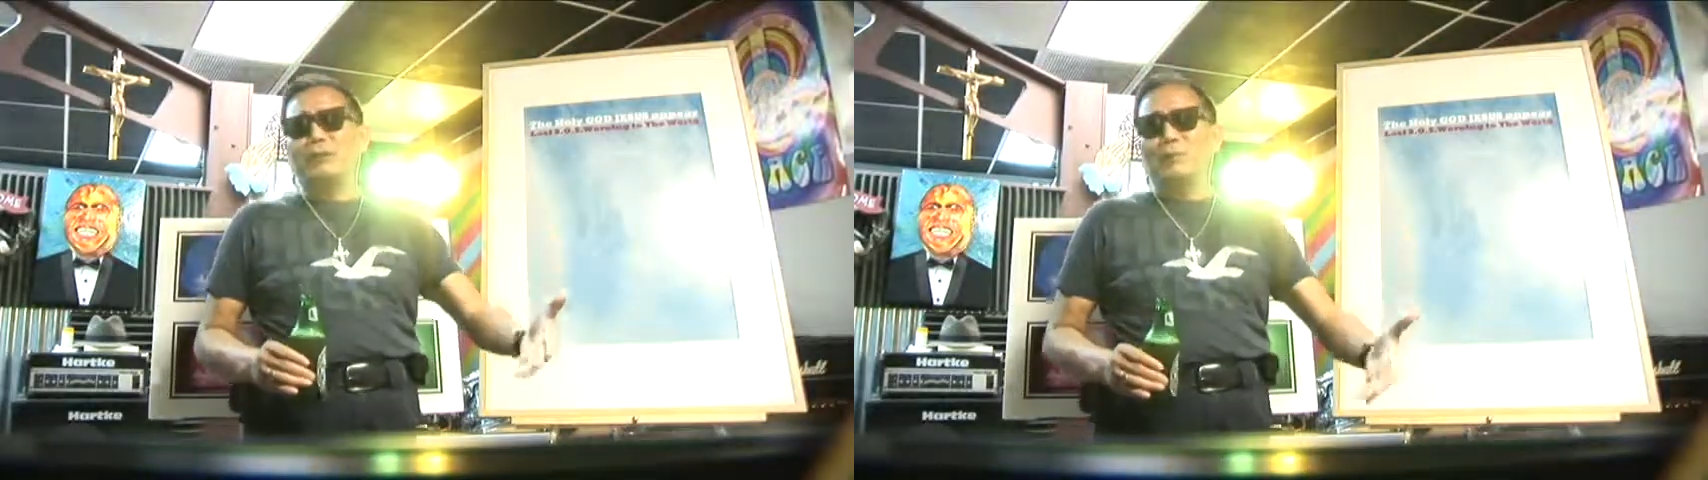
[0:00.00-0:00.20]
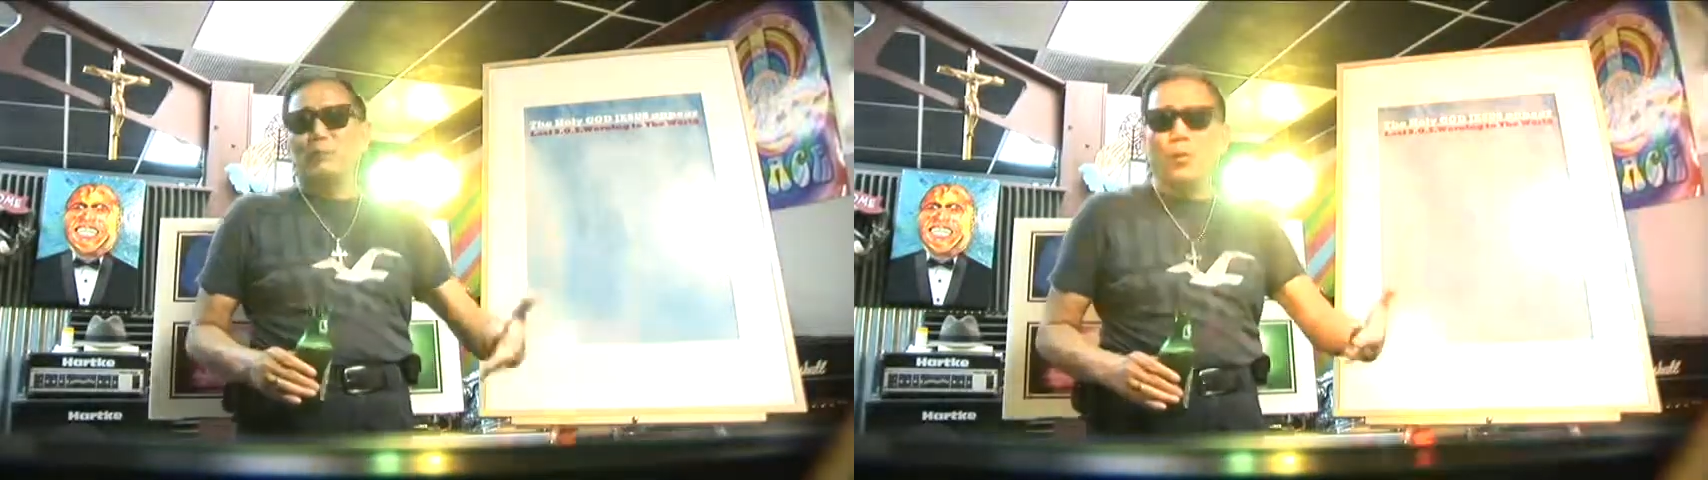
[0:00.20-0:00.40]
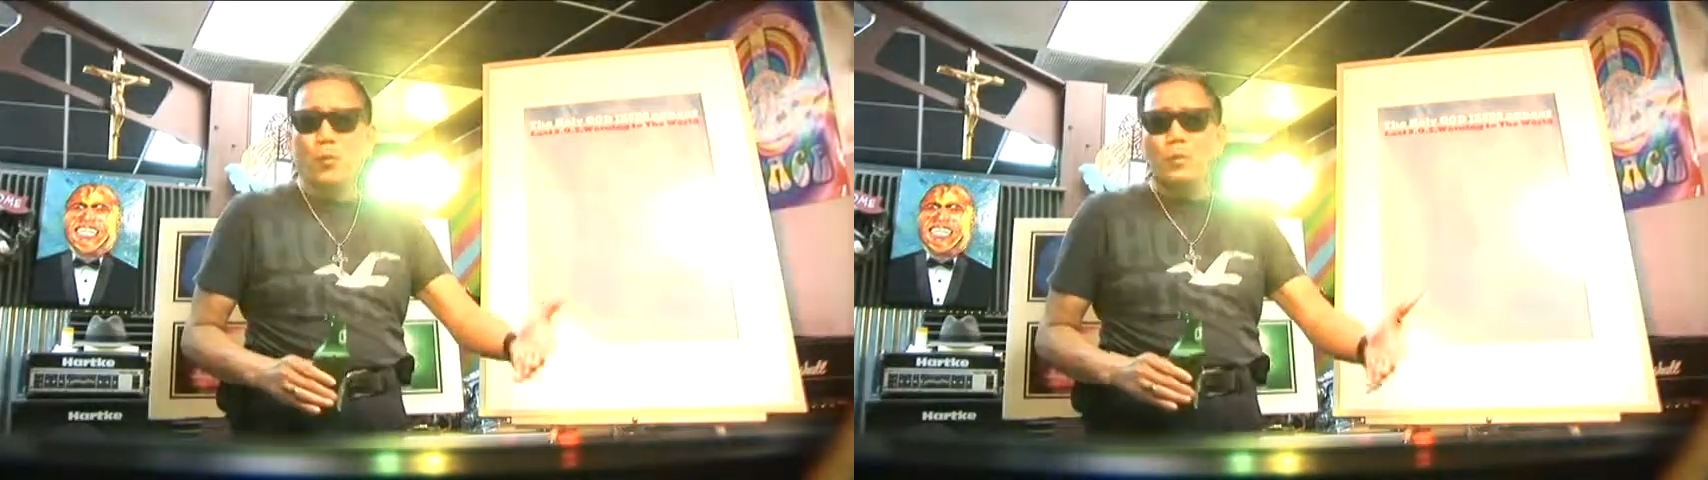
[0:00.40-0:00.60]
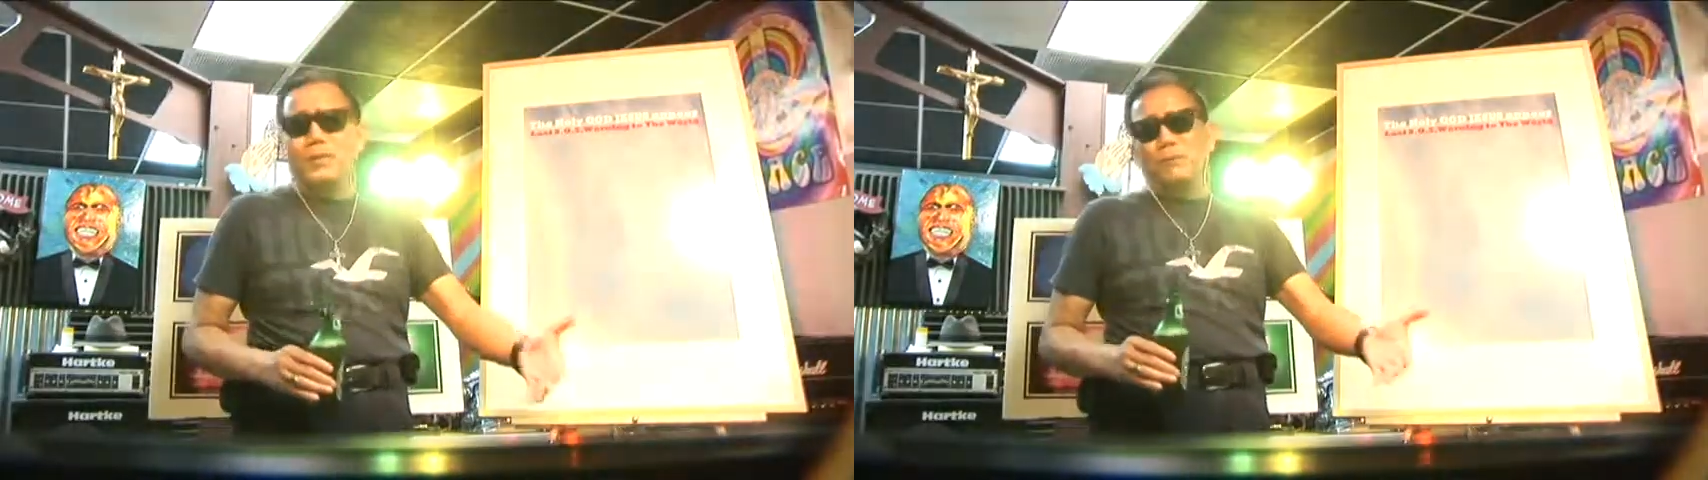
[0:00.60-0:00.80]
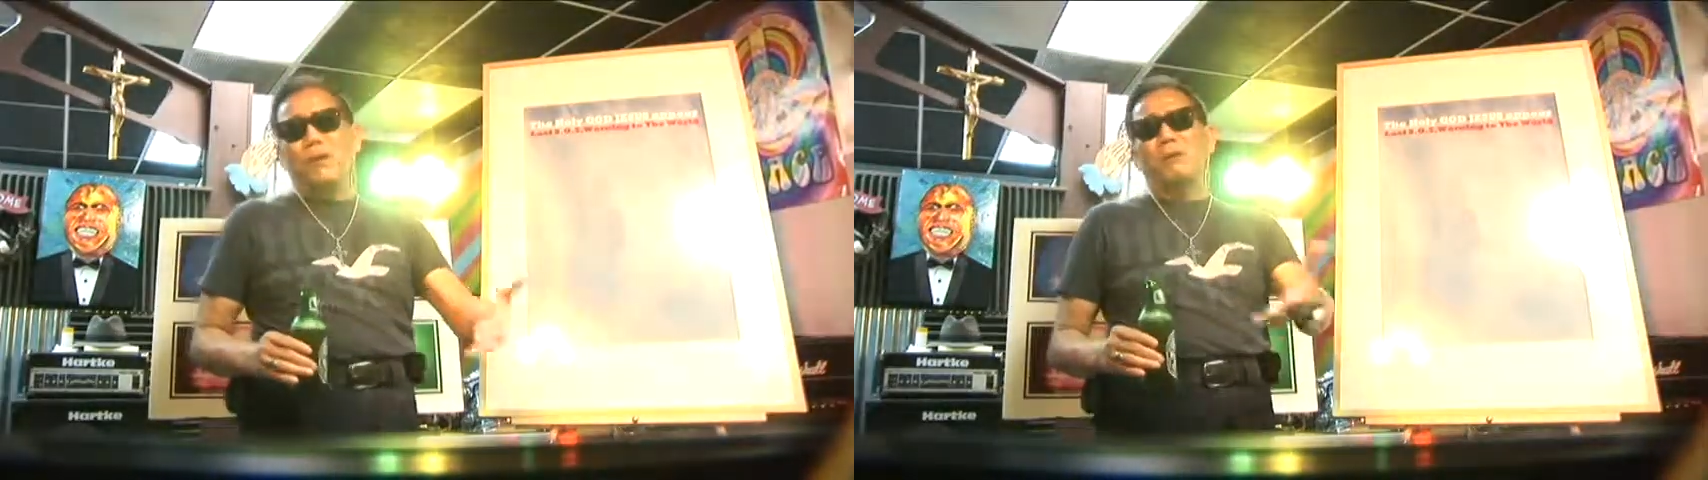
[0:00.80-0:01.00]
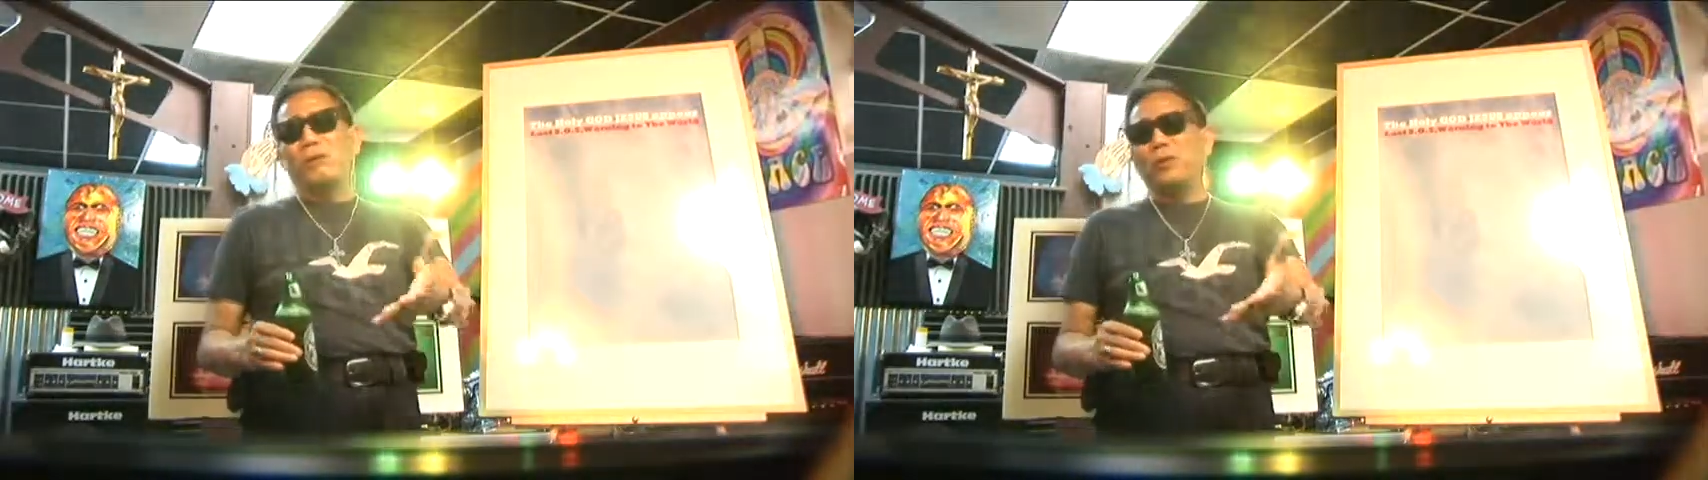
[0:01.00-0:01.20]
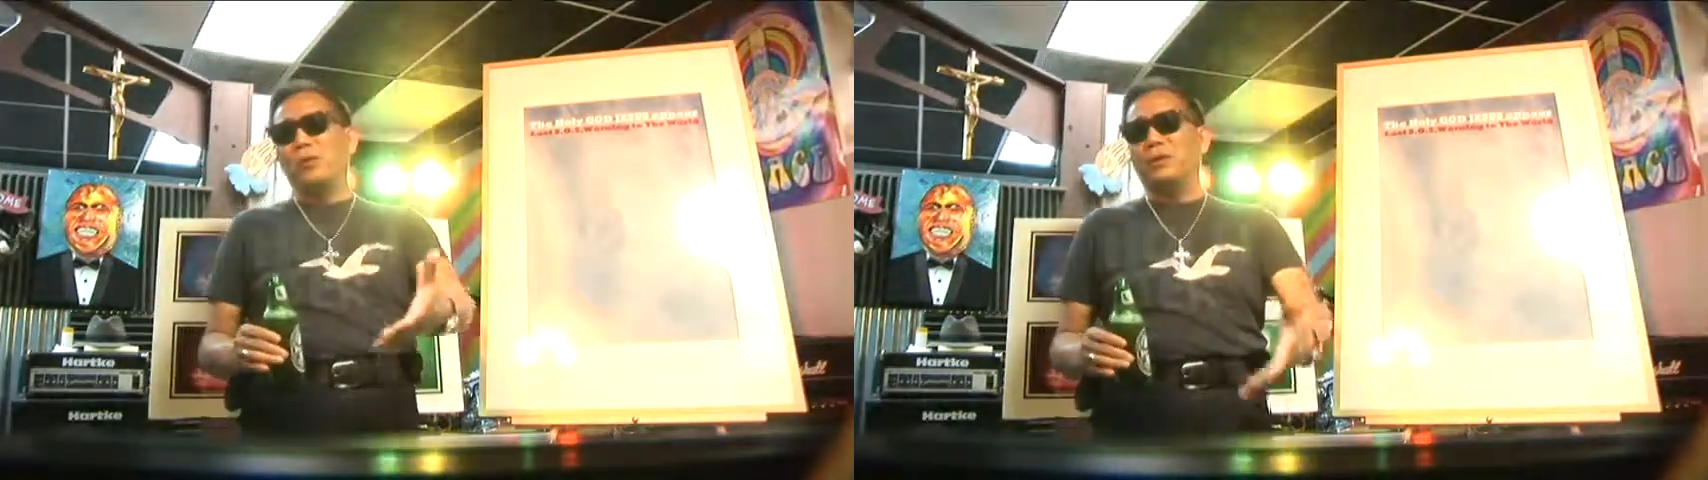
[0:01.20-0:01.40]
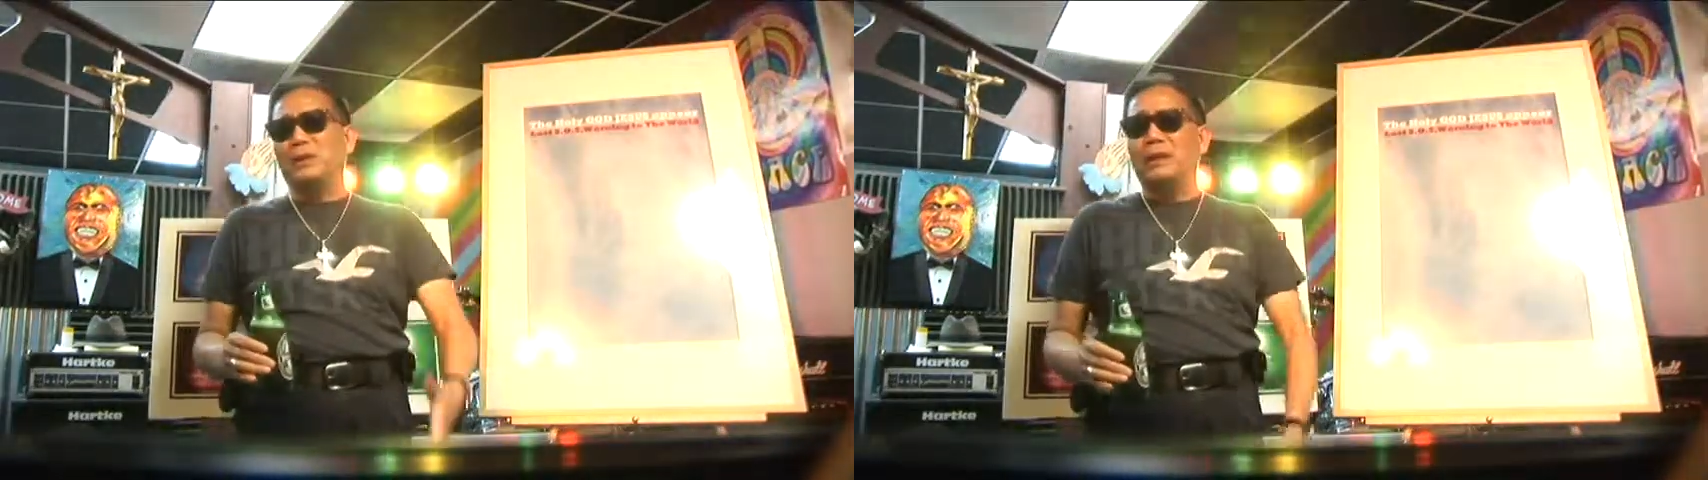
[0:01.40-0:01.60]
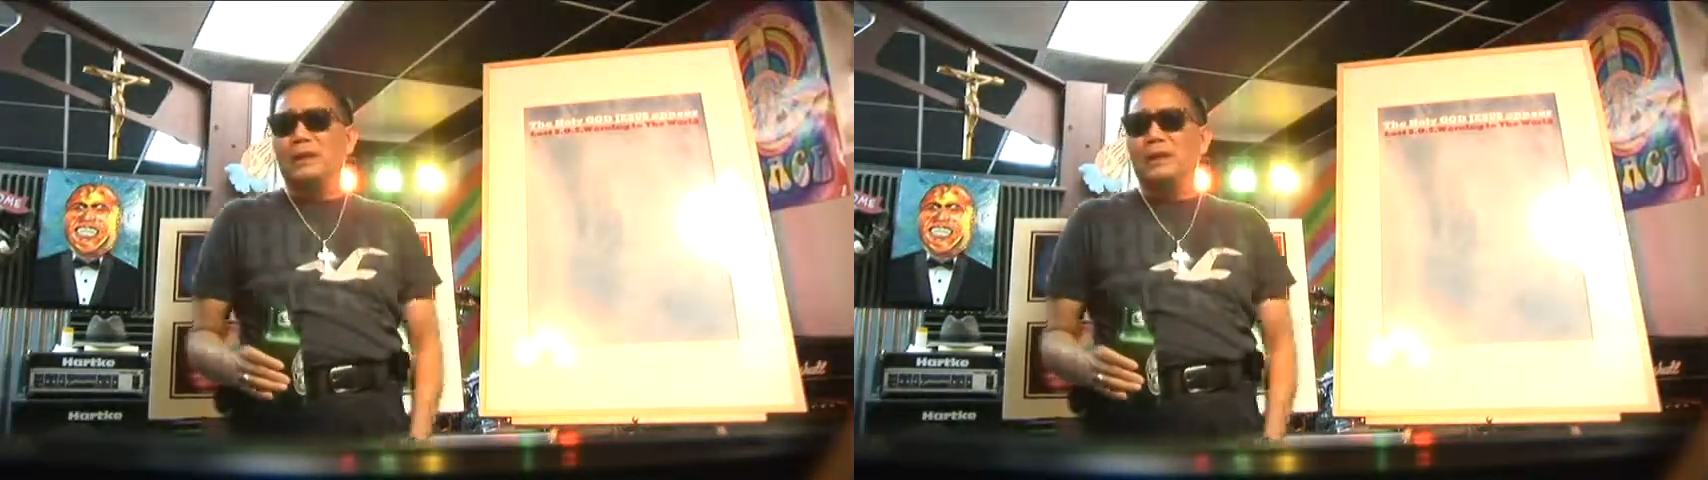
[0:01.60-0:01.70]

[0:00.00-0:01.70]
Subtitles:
the poor is more poor,